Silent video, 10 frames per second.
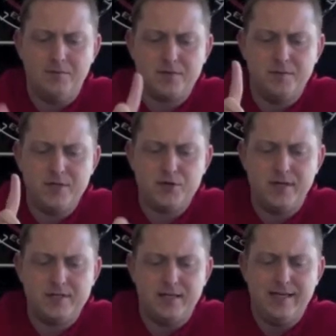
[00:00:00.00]
Some
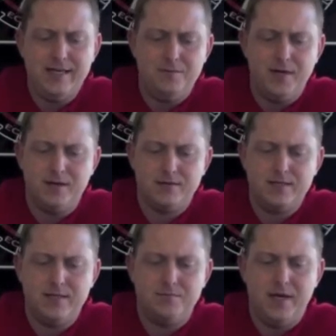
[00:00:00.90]
interesting
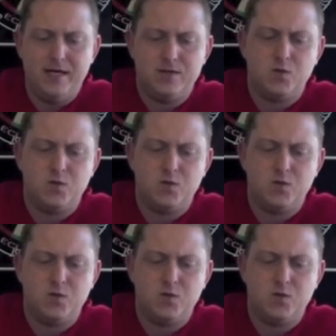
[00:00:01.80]
emails did make